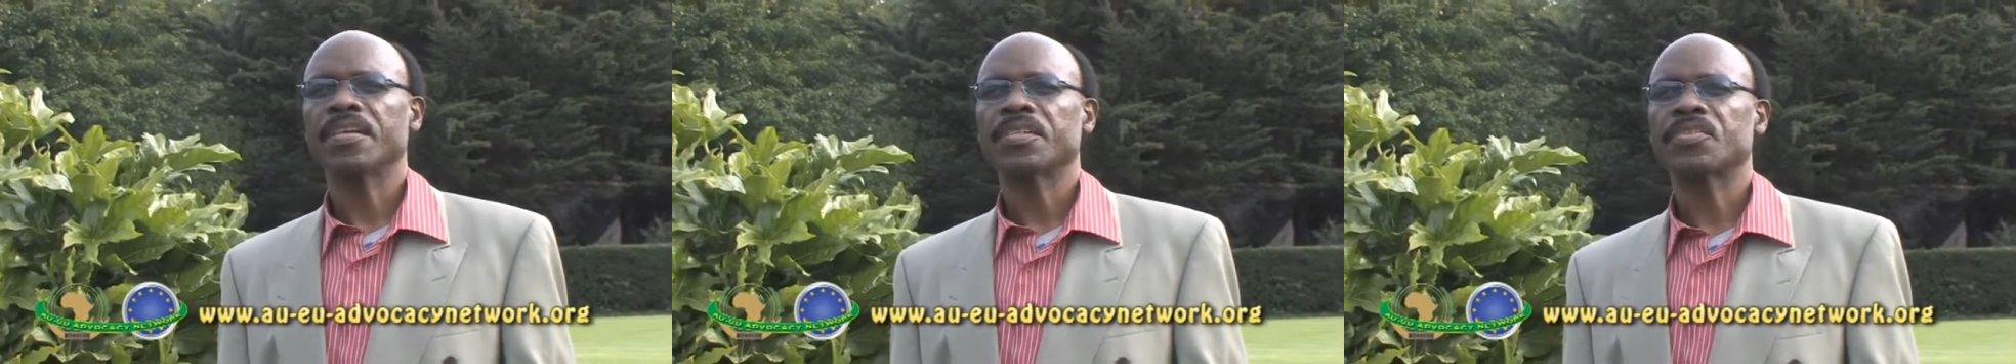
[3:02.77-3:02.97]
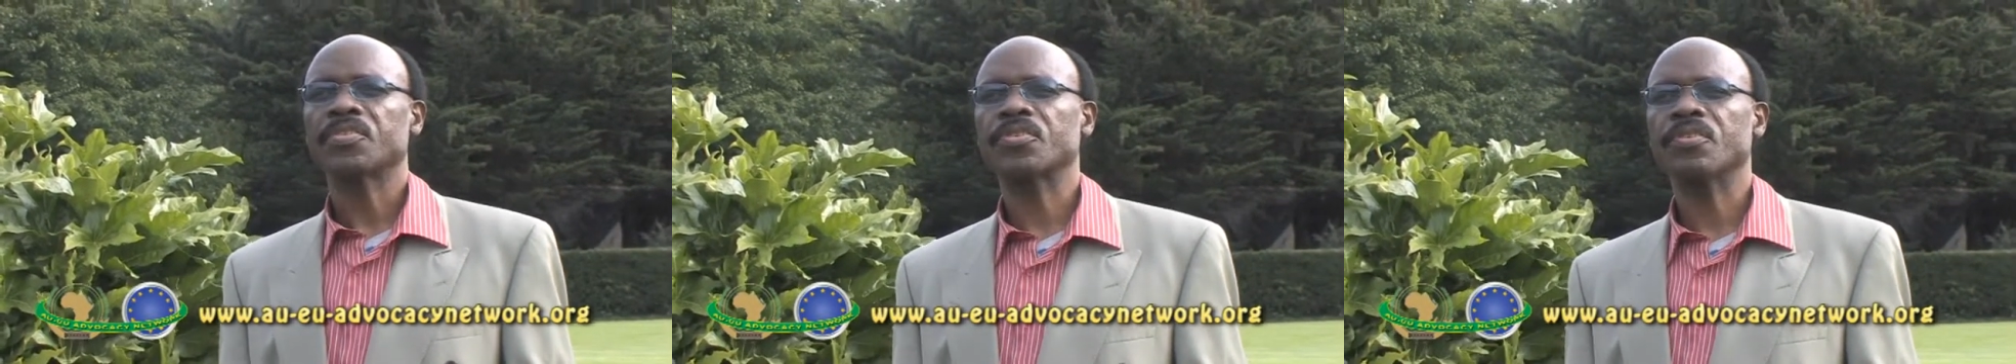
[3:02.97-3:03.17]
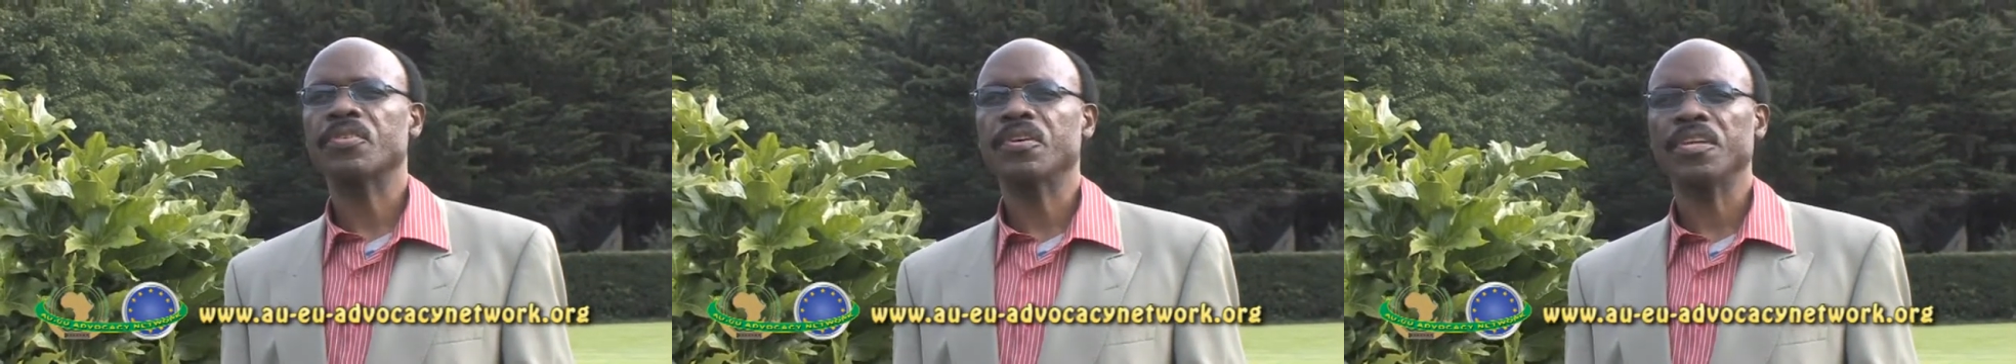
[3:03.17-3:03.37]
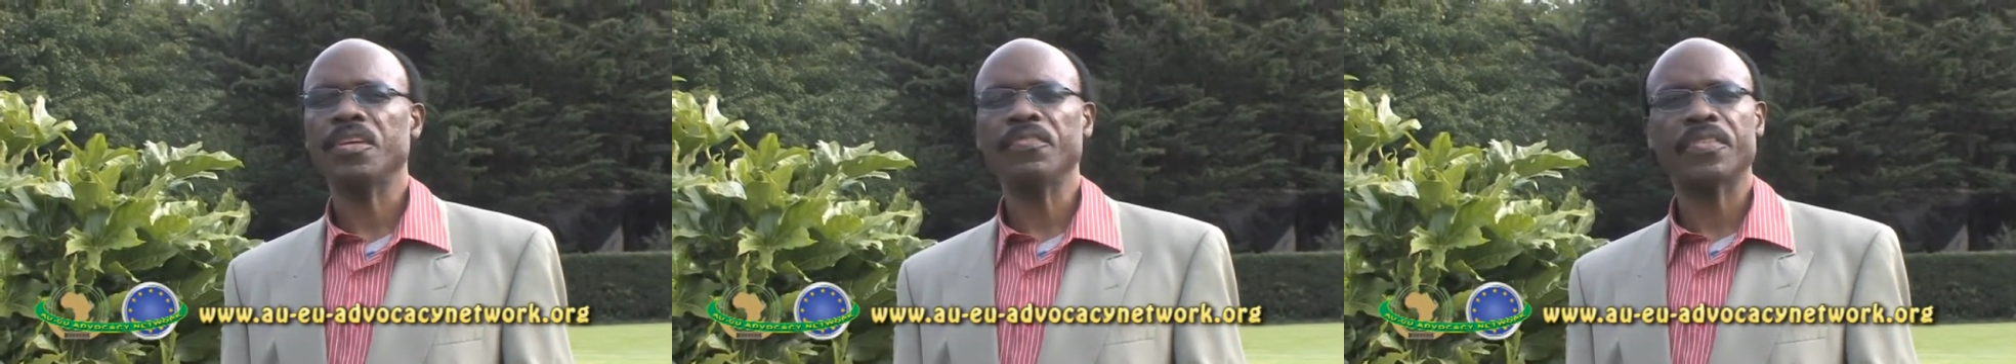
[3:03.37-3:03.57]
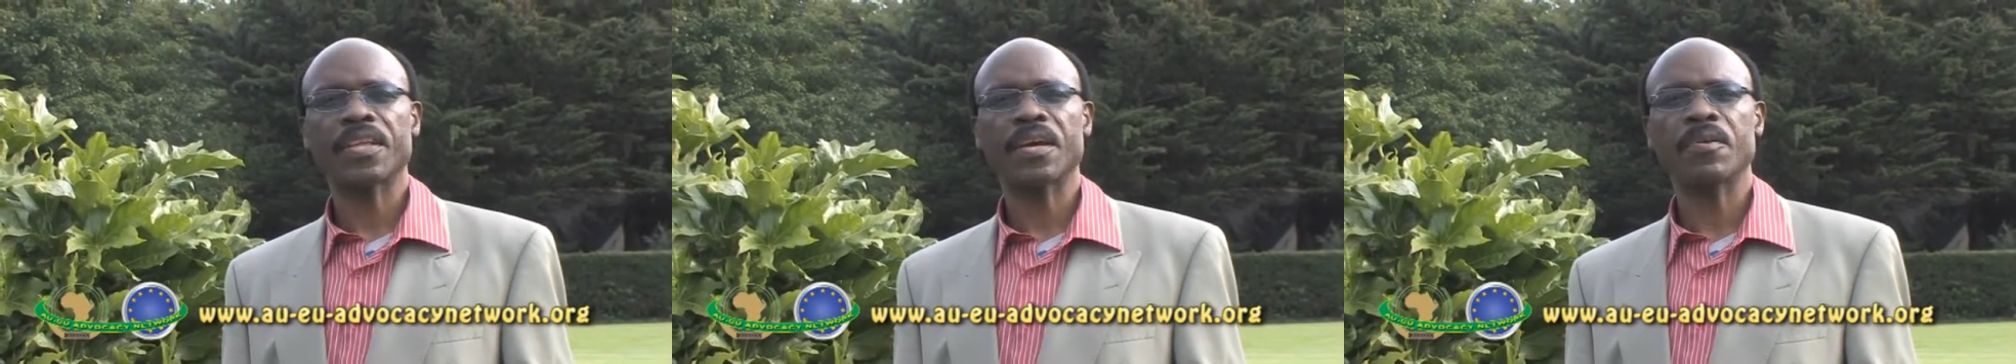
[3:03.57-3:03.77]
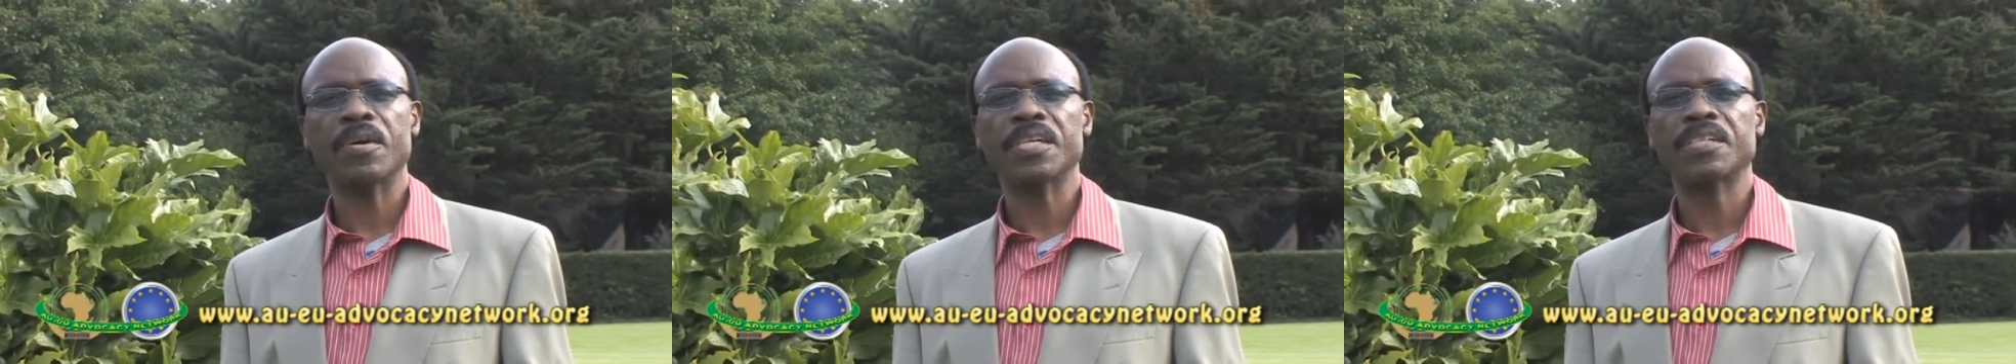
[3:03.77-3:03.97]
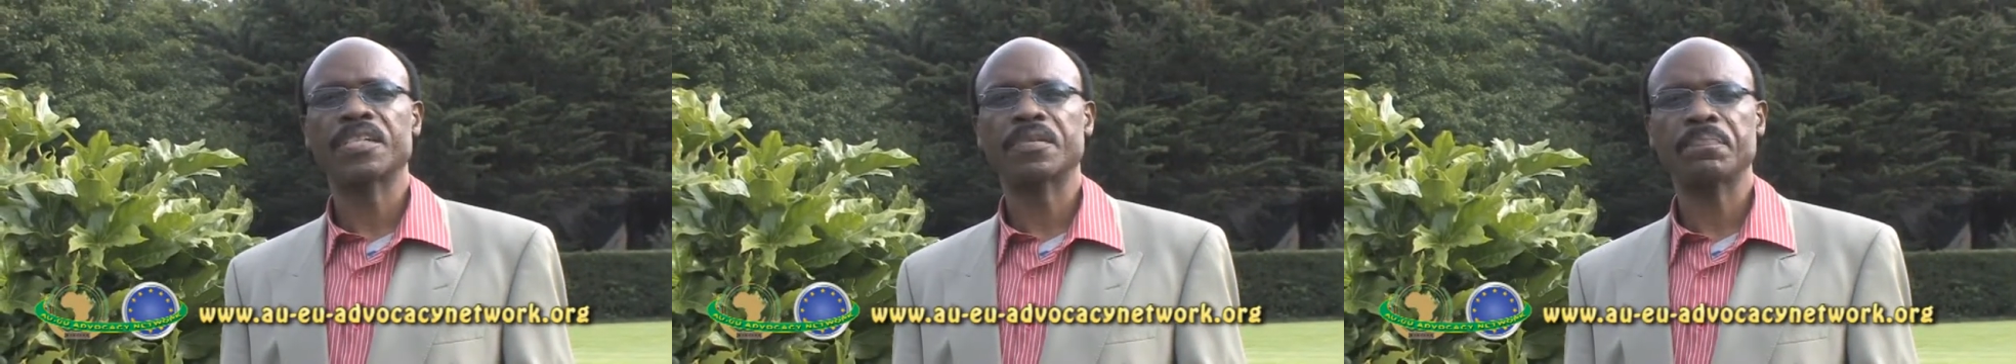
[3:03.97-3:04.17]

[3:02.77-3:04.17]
So if there was